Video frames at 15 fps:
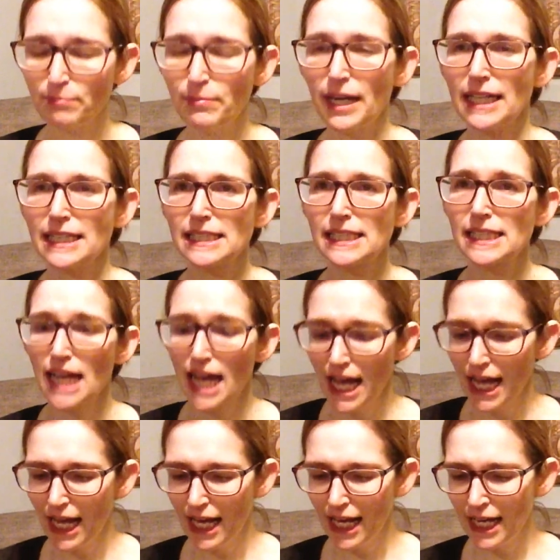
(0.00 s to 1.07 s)
But
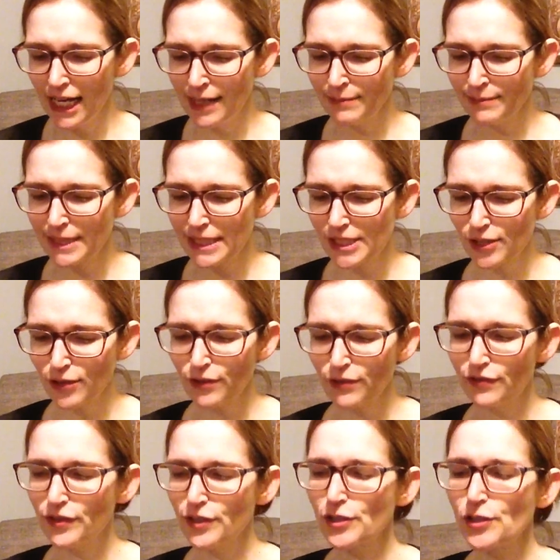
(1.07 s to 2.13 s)
so the
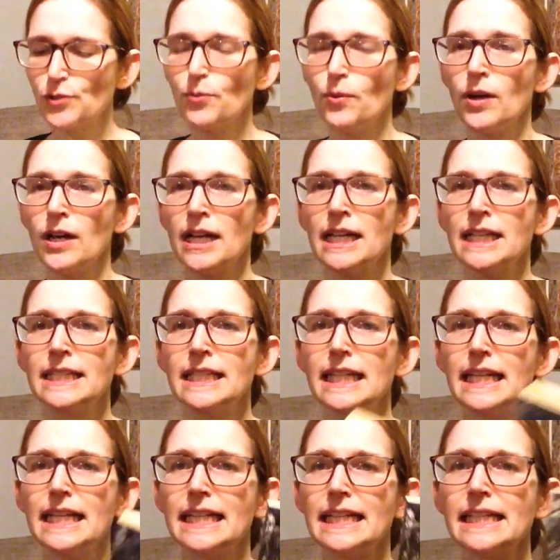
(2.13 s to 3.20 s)
first one
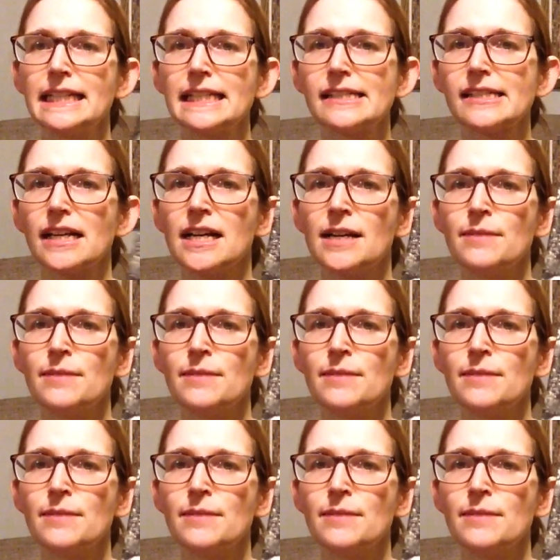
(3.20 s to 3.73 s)
is